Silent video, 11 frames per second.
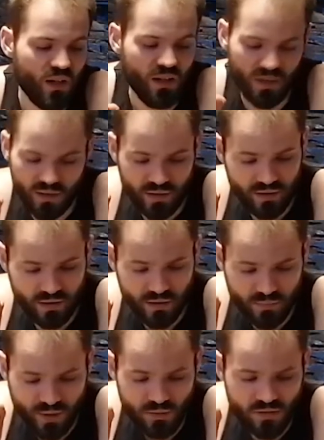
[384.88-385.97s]
and
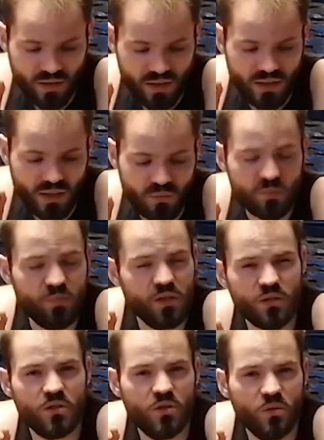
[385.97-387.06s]
I was like, that would be a
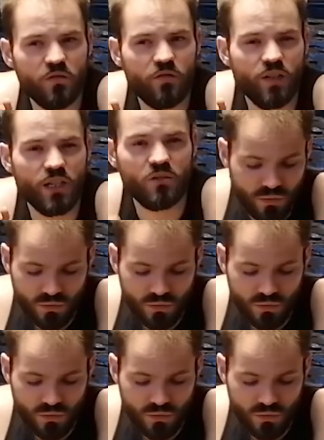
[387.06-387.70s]
cool thing